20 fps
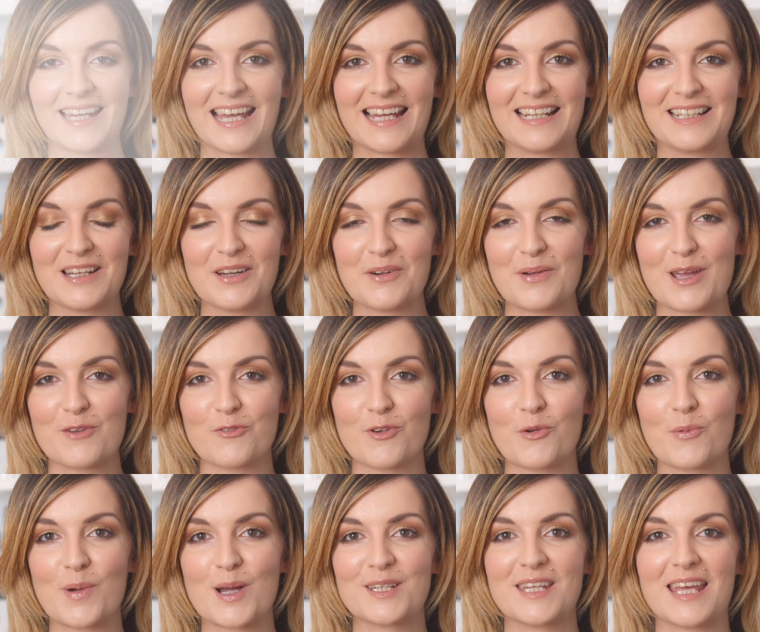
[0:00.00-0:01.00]
Hello
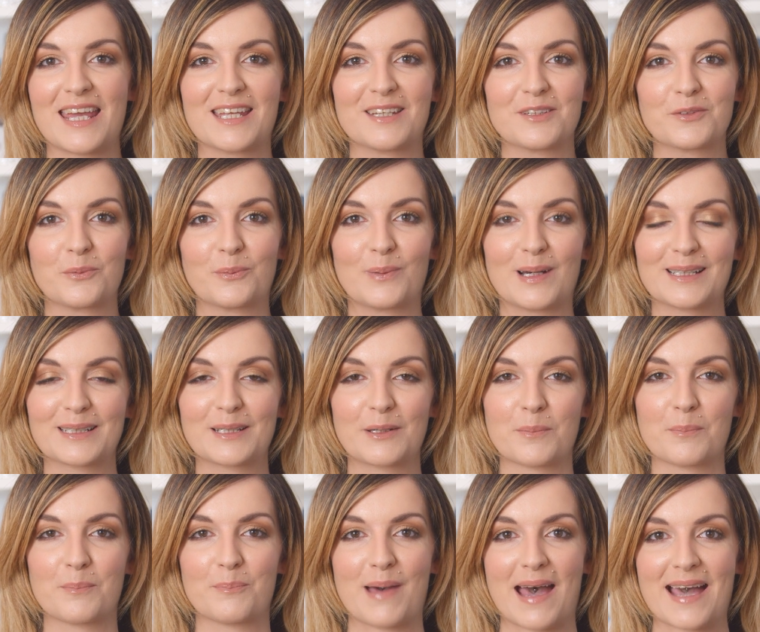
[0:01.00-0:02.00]
everyone and
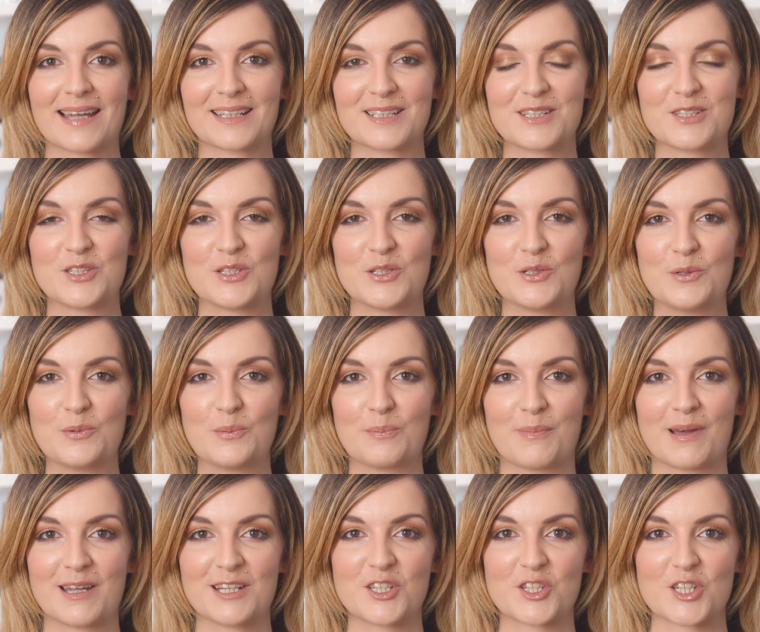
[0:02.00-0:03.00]
welcome back to
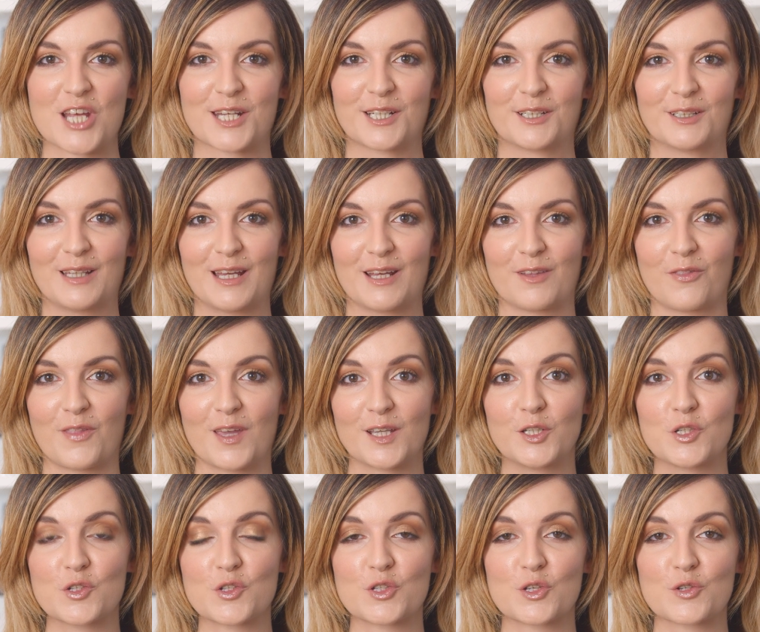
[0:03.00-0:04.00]
my channel, and
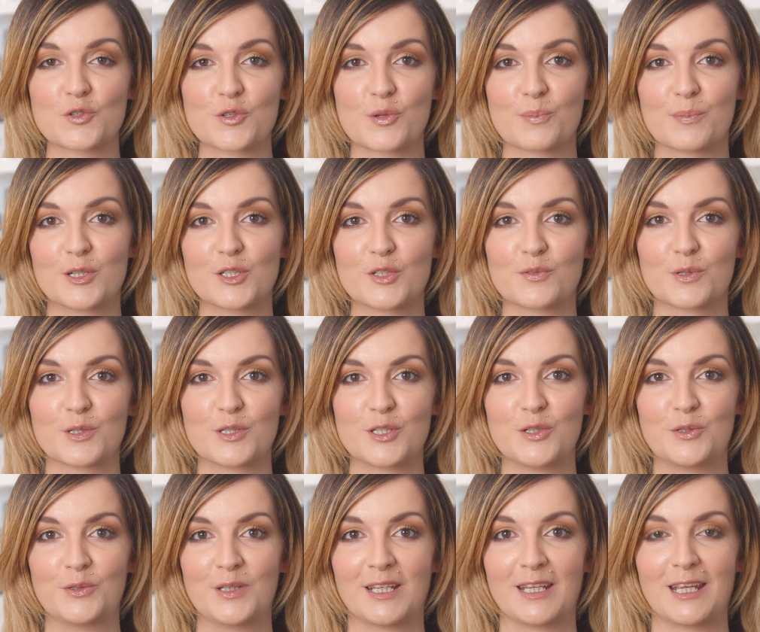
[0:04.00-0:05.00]
thank you so so much for
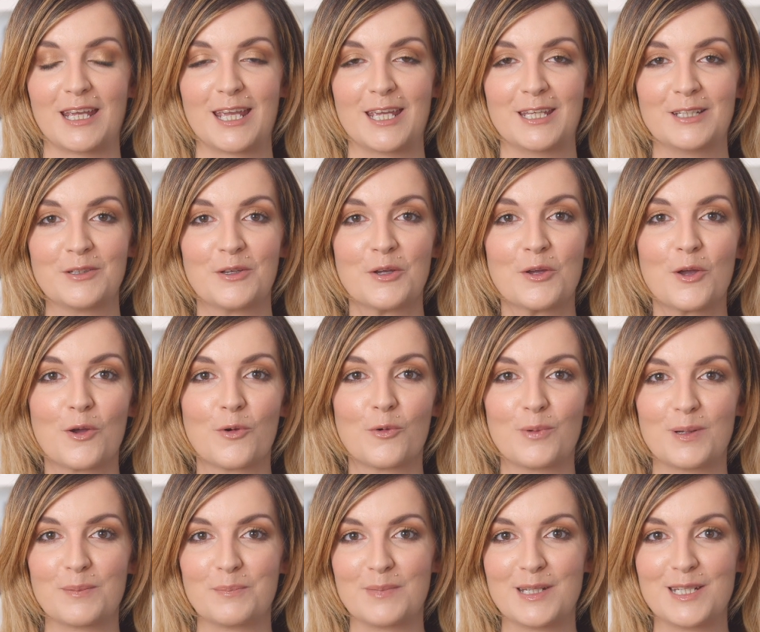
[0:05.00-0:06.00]
tuning in
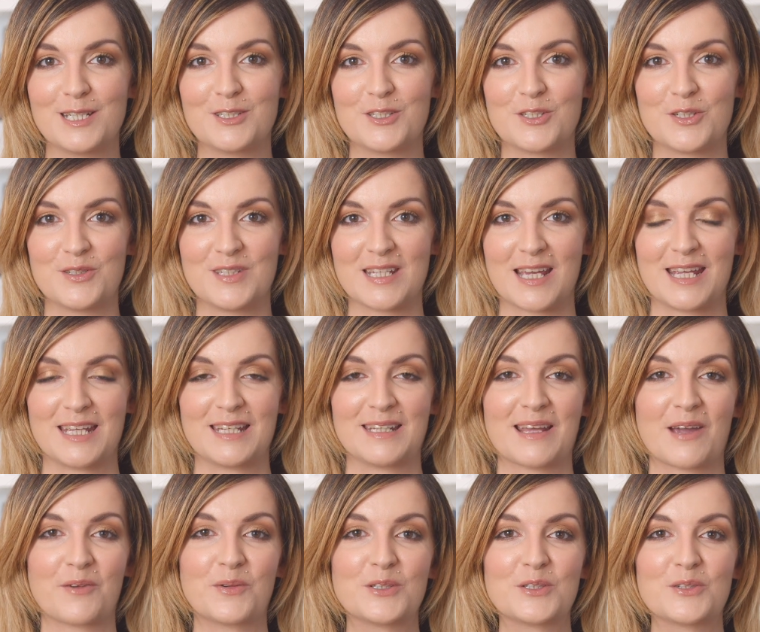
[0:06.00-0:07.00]
with me today.
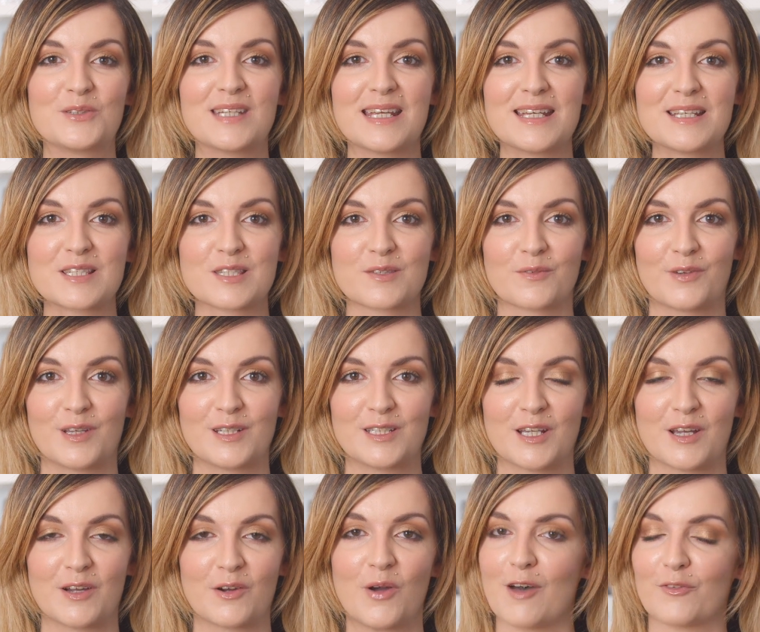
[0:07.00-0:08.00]
Now in today's
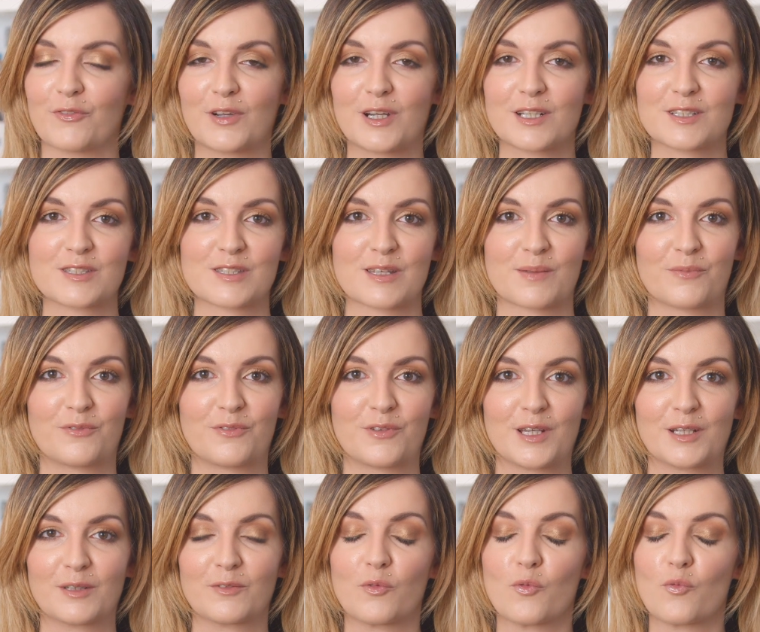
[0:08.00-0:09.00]
video I've got
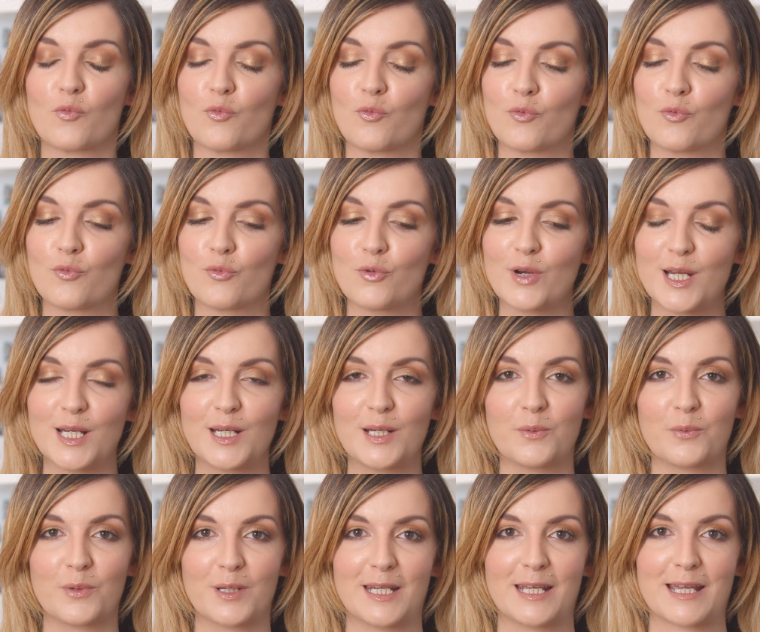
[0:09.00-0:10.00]
something
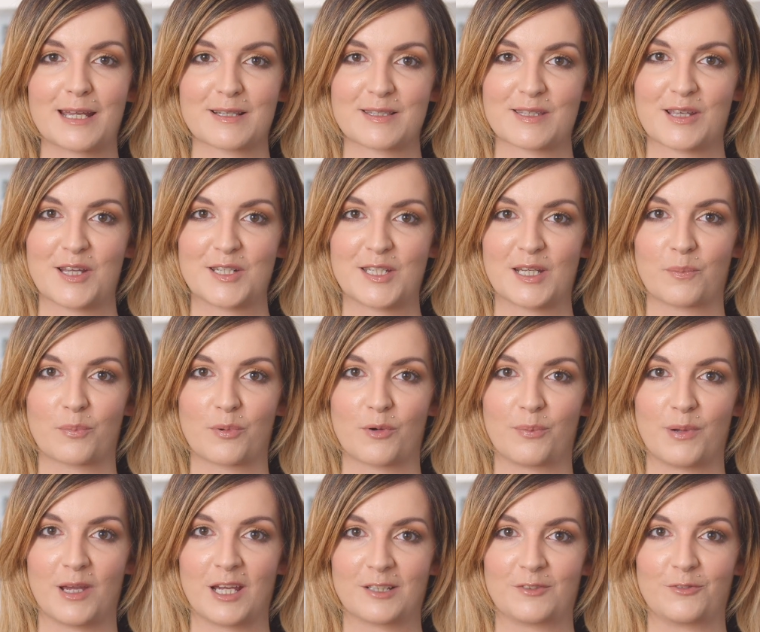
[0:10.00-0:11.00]
really really exciting
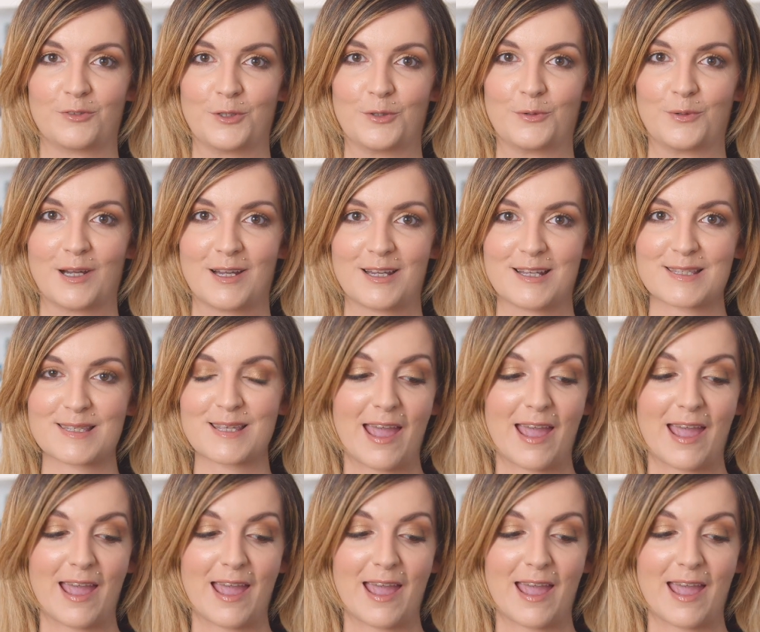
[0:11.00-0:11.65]
prepared for you guys.